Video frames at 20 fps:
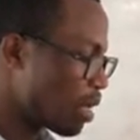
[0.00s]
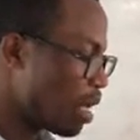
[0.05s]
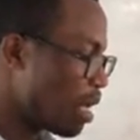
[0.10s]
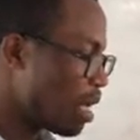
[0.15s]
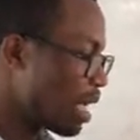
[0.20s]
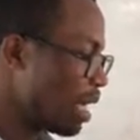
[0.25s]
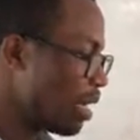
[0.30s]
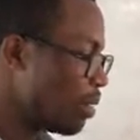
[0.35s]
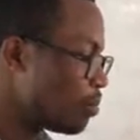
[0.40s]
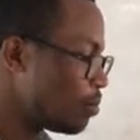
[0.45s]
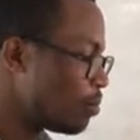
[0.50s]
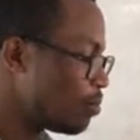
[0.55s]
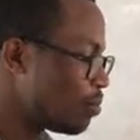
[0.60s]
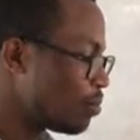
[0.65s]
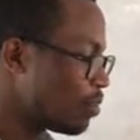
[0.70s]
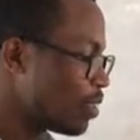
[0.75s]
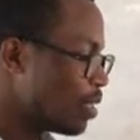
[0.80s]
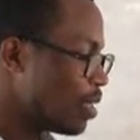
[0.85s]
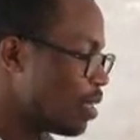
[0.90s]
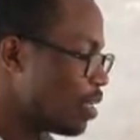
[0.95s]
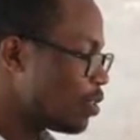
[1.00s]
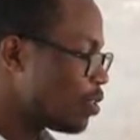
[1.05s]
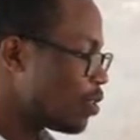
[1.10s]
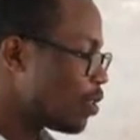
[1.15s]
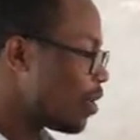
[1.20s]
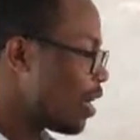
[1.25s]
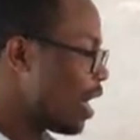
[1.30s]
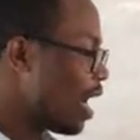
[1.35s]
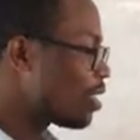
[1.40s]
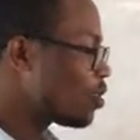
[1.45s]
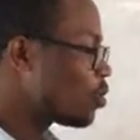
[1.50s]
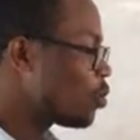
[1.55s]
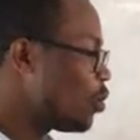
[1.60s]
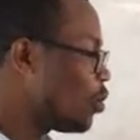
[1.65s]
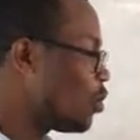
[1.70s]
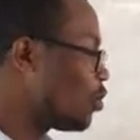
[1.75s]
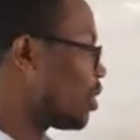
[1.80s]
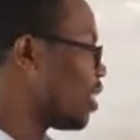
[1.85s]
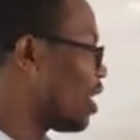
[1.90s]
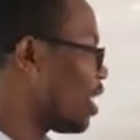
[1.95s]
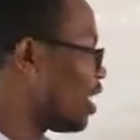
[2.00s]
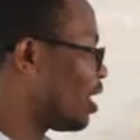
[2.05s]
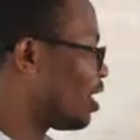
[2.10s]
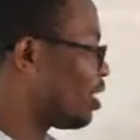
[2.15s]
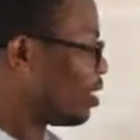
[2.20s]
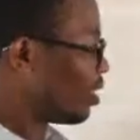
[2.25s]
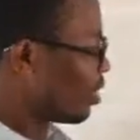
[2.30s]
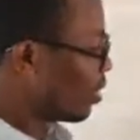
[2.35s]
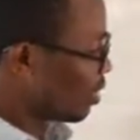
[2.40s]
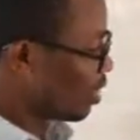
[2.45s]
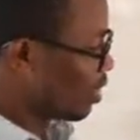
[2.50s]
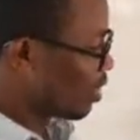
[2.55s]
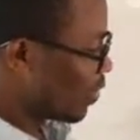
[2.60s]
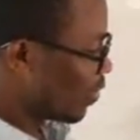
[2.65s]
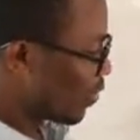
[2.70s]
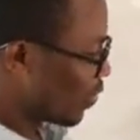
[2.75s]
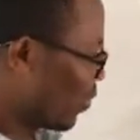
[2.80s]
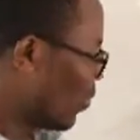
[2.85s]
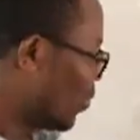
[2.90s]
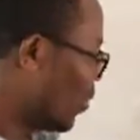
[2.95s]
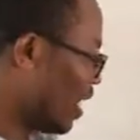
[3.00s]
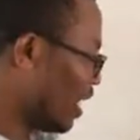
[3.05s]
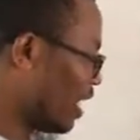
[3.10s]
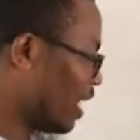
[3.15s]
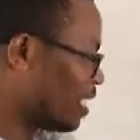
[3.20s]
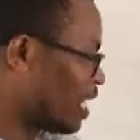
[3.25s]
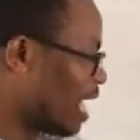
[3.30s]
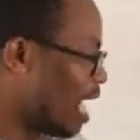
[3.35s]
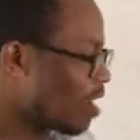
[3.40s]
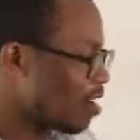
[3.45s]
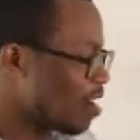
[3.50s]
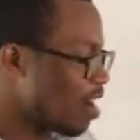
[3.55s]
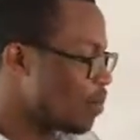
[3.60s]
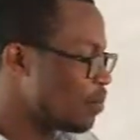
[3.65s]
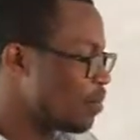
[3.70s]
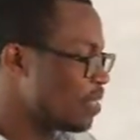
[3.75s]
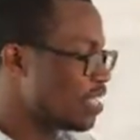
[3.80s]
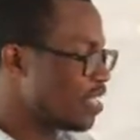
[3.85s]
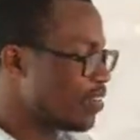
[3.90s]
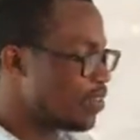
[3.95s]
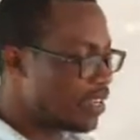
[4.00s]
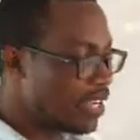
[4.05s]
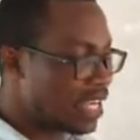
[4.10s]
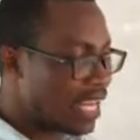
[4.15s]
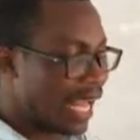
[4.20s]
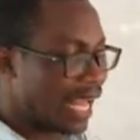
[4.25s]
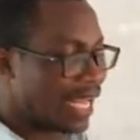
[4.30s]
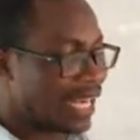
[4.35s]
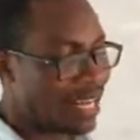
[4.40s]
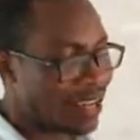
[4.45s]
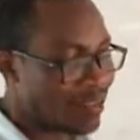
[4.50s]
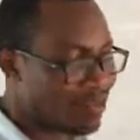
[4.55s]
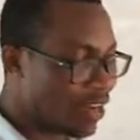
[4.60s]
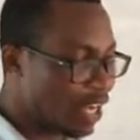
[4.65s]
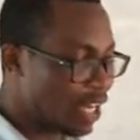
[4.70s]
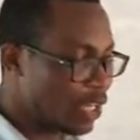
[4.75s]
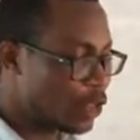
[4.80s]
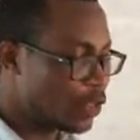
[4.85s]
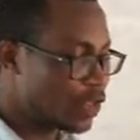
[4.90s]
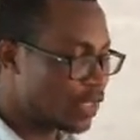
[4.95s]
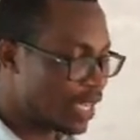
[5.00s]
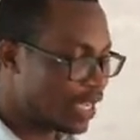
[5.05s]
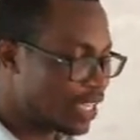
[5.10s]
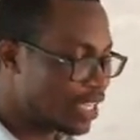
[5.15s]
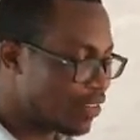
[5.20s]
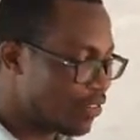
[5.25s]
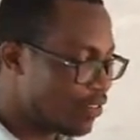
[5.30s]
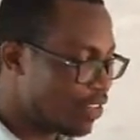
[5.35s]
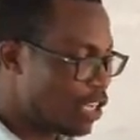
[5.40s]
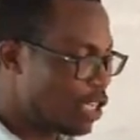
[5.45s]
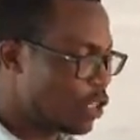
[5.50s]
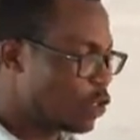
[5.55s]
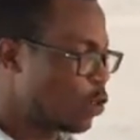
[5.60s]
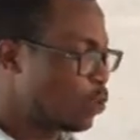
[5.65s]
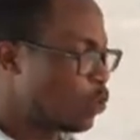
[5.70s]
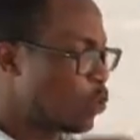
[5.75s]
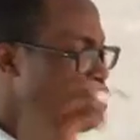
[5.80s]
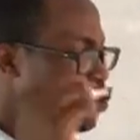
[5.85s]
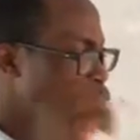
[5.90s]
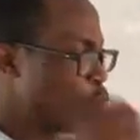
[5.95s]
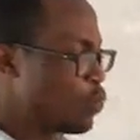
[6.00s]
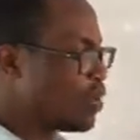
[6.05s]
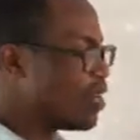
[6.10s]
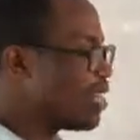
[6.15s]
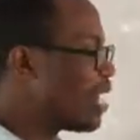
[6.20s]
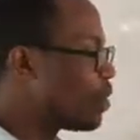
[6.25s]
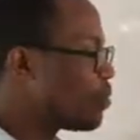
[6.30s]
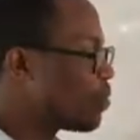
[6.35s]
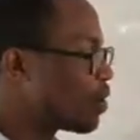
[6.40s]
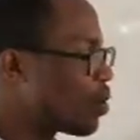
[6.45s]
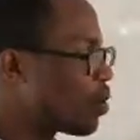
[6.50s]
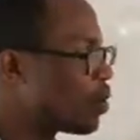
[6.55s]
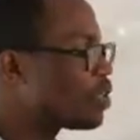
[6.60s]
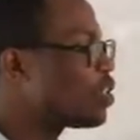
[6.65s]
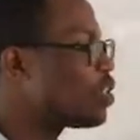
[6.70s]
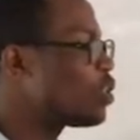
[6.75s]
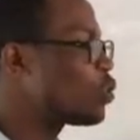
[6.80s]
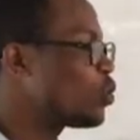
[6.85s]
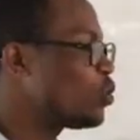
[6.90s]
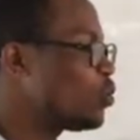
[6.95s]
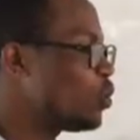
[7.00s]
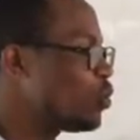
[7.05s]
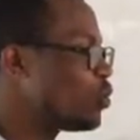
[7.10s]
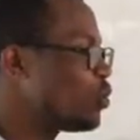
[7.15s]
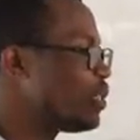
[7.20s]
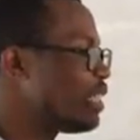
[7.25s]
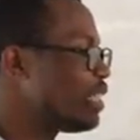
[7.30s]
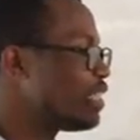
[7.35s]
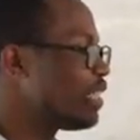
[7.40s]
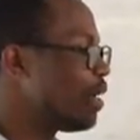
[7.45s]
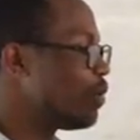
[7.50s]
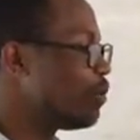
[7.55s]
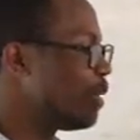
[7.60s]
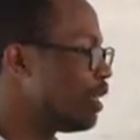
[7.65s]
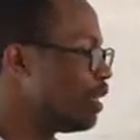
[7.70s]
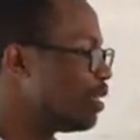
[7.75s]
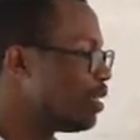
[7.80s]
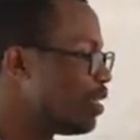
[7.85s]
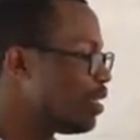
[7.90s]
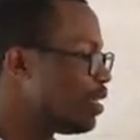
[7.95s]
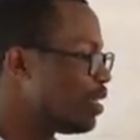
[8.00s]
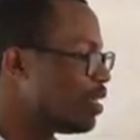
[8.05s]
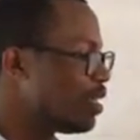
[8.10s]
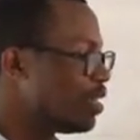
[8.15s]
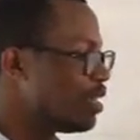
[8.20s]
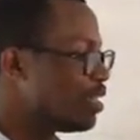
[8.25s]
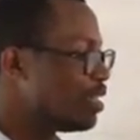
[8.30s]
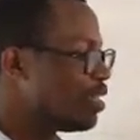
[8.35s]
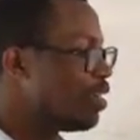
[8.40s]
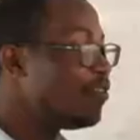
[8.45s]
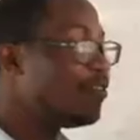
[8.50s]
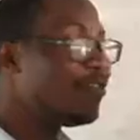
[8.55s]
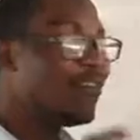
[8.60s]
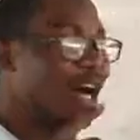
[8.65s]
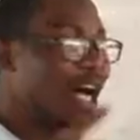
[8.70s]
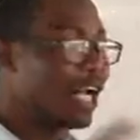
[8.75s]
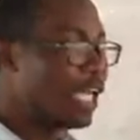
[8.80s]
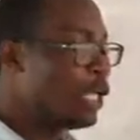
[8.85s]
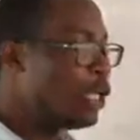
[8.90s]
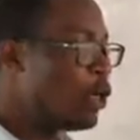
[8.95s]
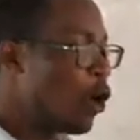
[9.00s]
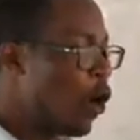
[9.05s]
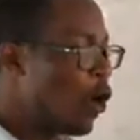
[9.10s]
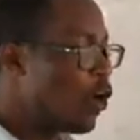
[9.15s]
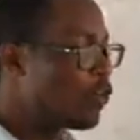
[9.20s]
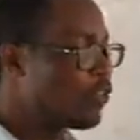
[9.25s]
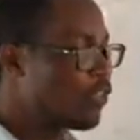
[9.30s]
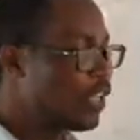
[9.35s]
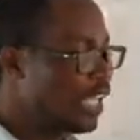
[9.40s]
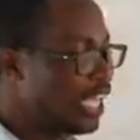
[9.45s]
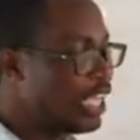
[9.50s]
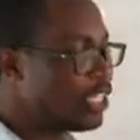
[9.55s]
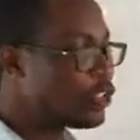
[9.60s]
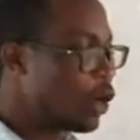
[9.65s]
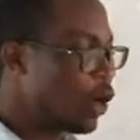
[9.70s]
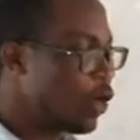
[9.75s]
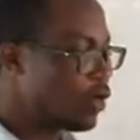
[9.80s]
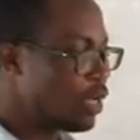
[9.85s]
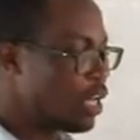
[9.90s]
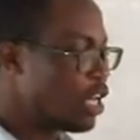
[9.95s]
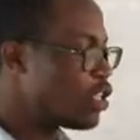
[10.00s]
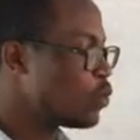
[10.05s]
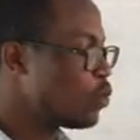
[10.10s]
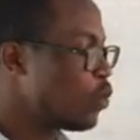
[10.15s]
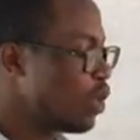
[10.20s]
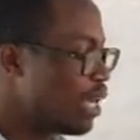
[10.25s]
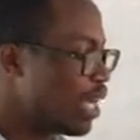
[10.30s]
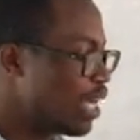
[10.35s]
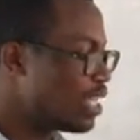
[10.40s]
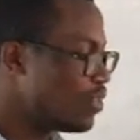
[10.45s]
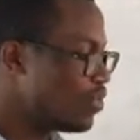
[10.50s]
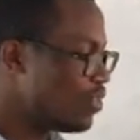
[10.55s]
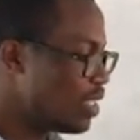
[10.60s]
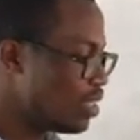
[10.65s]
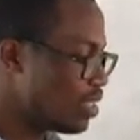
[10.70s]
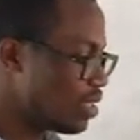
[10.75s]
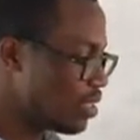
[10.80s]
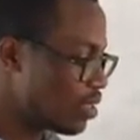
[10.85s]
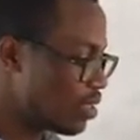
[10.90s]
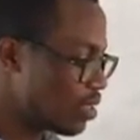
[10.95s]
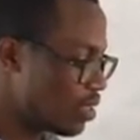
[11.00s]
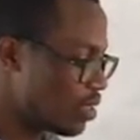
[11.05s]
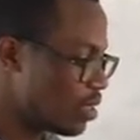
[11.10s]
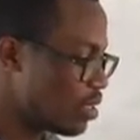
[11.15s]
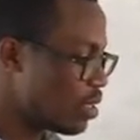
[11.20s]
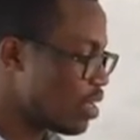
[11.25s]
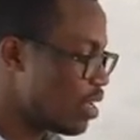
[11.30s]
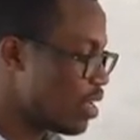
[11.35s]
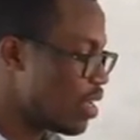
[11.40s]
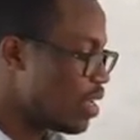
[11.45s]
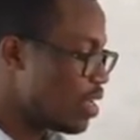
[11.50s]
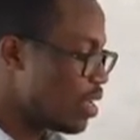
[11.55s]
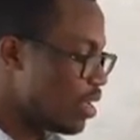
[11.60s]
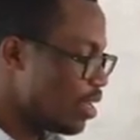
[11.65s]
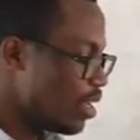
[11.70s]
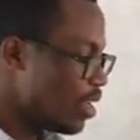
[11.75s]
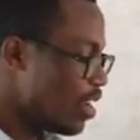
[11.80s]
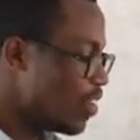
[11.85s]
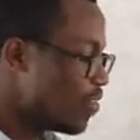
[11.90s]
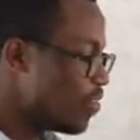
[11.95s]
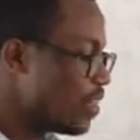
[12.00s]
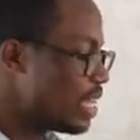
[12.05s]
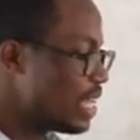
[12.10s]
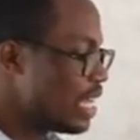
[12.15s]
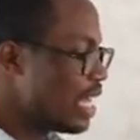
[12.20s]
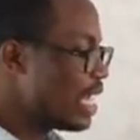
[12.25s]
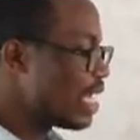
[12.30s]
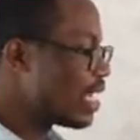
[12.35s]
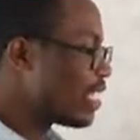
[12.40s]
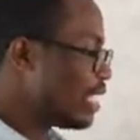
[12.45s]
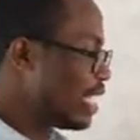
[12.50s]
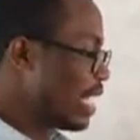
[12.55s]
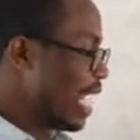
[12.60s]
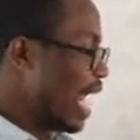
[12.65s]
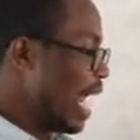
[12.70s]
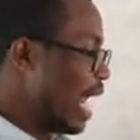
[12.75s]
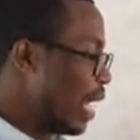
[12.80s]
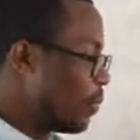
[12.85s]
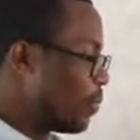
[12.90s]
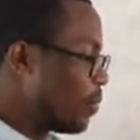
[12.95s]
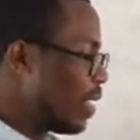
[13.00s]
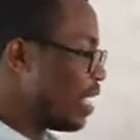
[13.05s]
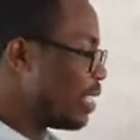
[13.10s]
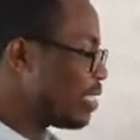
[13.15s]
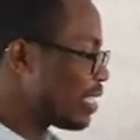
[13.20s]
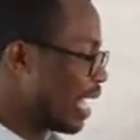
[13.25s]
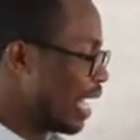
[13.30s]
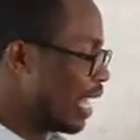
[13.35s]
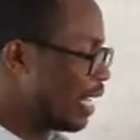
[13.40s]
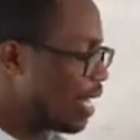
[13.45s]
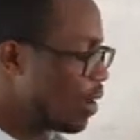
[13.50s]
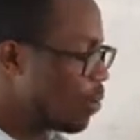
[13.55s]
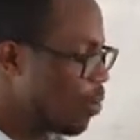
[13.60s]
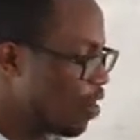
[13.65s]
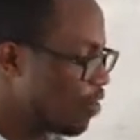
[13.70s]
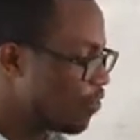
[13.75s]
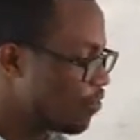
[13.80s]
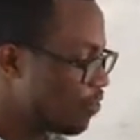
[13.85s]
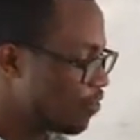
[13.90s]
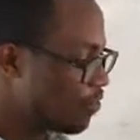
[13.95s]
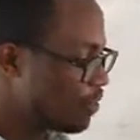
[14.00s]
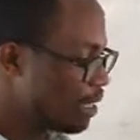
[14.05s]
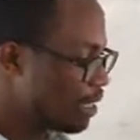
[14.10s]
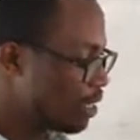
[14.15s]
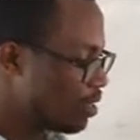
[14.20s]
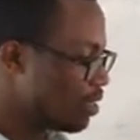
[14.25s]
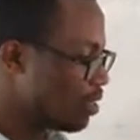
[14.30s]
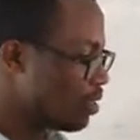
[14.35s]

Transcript: Okay. So as usual, when a diagram is given and the values are given, you're supposed to read and record. You're supposed to determine the value of each of the smaller divisions. If you take the 100 and the 150,